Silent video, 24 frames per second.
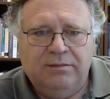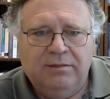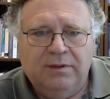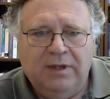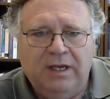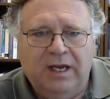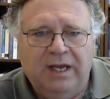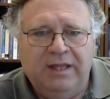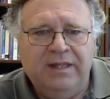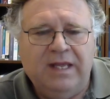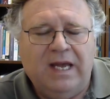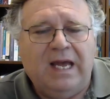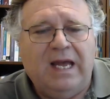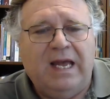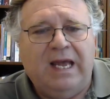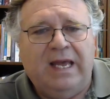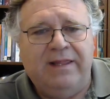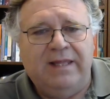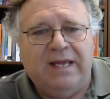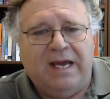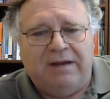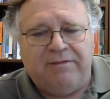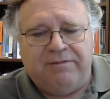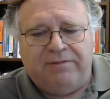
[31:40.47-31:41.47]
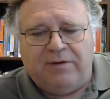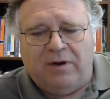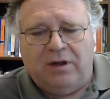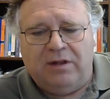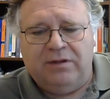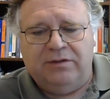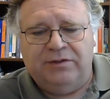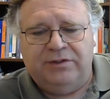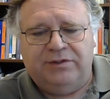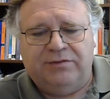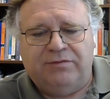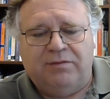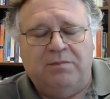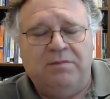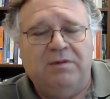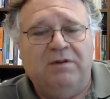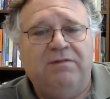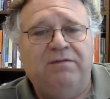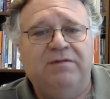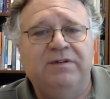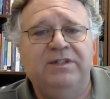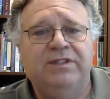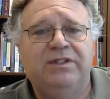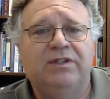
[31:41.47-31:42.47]
And that follows from the
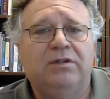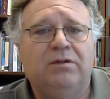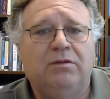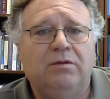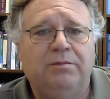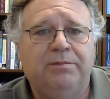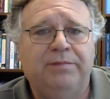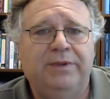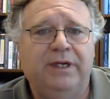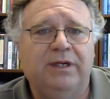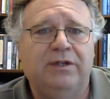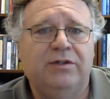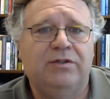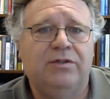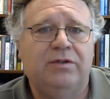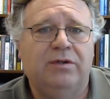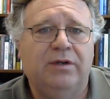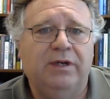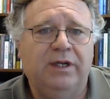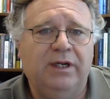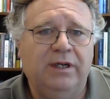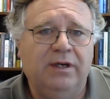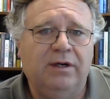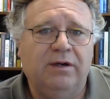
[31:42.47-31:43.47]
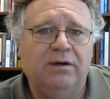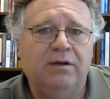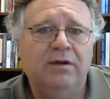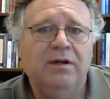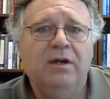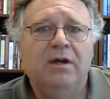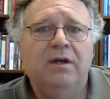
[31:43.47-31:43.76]
physical picture here.